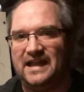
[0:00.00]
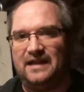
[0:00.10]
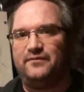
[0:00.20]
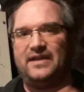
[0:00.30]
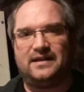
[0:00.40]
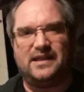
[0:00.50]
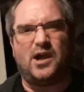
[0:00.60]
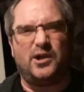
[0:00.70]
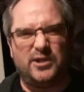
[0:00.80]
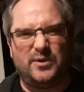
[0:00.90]
In fact, they
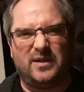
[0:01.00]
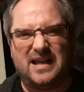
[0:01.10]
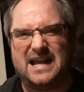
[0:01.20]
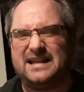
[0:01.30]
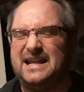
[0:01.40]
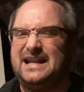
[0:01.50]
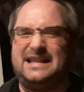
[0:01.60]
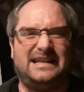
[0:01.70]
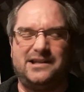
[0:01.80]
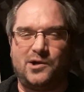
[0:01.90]
argued a lot. They
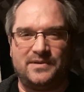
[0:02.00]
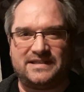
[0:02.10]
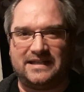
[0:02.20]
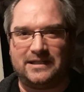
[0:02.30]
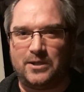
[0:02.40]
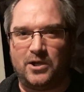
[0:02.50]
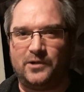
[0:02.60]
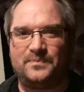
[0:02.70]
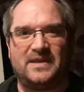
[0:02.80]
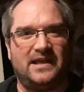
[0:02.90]
didn't always get
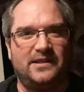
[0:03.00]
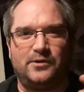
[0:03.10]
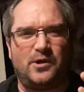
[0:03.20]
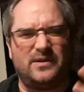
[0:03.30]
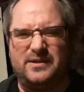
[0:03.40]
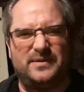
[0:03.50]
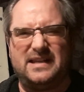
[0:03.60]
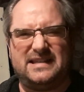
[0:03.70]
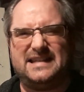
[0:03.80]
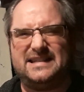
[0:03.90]
along. They
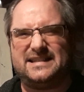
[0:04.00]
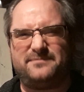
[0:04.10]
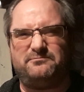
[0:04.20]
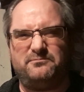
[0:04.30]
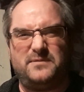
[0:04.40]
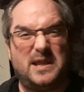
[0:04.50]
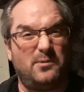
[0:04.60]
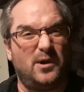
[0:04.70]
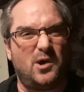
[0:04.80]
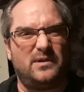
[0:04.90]

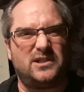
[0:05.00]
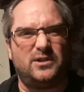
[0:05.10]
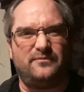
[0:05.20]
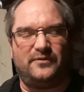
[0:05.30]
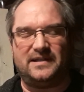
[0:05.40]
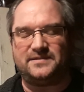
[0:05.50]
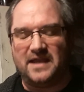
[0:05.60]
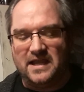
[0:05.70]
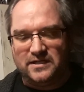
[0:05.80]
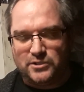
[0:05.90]
weren't always good friends.
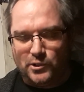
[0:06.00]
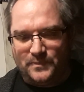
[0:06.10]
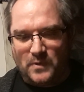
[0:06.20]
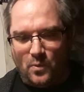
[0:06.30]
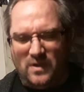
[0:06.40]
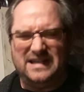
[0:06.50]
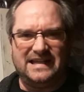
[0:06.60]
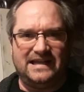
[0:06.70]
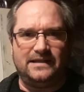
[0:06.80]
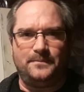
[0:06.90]
So, one
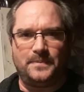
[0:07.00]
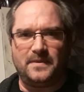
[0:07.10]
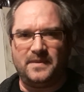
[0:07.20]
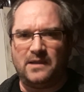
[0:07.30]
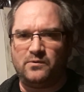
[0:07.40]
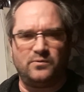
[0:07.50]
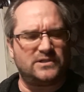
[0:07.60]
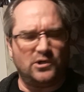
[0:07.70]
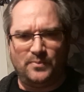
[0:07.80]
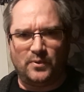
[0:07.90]
day, they were
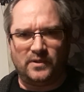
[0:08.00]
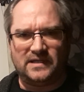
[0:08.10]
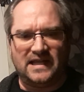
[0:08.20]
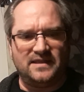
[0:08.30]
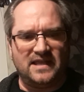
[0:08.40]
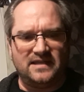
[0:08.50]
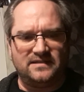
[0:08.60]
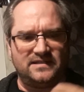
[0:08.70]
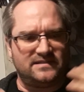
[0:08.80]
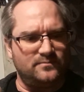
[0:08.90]
so bored, and they
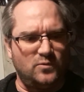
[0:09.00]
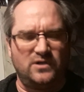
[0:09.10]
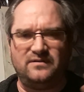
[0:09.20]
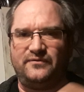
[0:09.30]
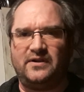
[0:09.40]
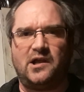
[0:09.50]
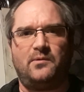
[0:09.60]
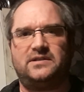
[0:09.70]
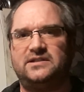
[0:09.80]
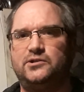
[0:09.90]
just couldn't figure out
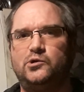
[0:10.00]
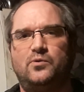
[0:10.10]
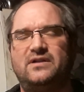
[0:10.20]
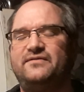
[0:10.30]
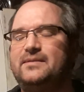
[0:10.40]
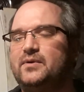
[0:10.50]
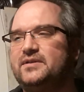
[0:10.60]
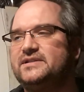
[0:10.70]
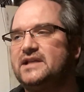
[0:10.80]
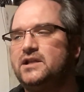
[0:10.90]
what to do. One V
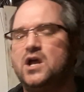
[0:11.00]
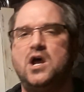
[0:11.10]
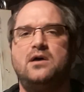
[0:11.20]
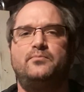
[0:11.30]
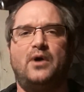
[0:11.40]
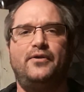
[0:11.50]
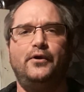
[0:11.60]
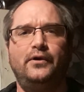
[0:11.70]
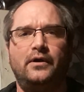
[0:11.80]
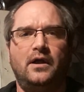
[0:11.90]
brother said,
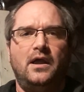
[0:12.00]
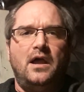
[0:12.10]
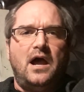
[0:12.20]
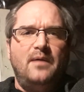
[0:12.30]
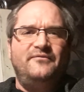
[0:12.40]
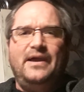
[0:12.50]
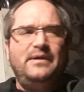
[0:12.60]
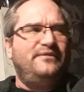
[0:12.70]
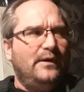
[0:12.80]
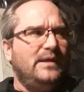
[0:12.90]
"Brother, I'm
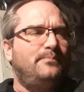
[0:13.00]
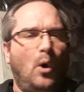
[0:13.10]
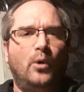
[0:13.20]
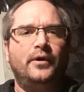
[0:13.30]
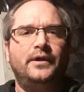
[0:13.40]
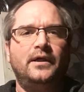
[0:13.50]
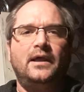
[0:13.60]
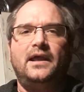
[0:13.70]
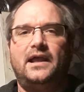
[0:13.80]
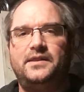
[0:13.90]
very, very bored."
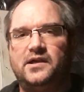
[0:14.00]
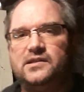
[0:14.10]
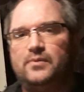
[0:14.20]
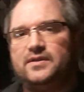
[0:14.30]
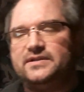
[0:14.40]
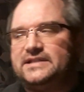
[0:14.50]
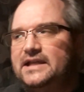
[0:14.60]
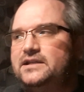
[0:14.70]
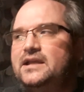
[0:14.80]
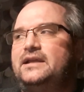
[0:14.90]
And the other brother
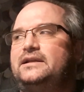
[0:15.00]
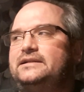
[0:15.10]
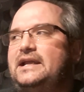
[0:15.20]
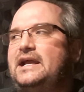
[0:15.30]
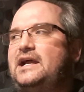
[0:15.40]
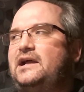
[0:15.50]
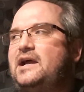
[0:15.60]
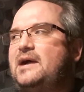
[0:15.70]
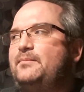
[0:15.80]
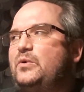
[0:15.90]
said, "Yeah,
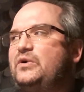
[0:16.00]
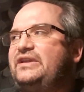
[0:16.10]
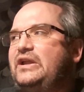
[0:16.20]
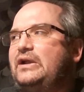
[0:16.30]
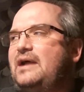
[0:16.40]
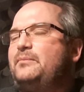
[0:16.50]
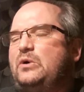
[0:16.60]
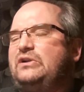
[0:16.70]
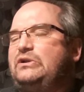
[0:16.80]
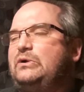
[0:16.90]
I'm bored here. I'm
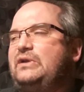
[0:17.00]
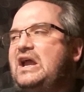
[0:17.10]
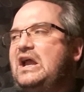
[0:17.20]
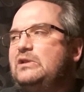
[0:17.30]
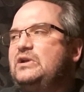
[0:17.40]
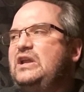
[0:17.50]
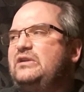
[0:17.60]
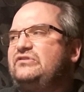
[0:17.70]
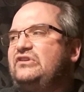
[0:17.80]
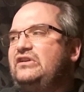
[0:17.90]
bored too. Yeah, look here,
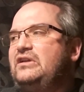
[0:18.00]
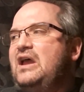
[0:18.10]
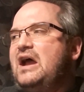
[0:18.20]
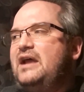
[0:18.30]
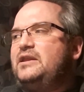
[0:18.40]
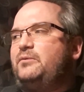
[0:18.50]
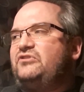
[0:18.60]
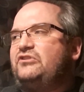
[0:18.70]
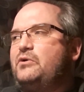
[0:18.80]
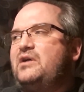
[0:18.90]
see? I think we
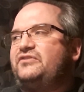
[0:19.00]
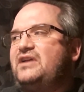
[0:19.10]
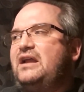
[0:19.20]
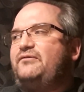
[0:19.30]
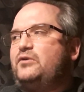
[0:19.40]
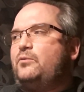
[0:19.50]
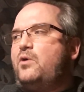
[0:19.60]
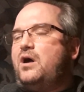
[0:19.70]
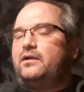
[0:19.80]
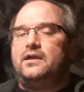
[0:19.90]
should go outside for a
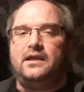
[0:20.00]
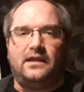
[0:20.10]
walk."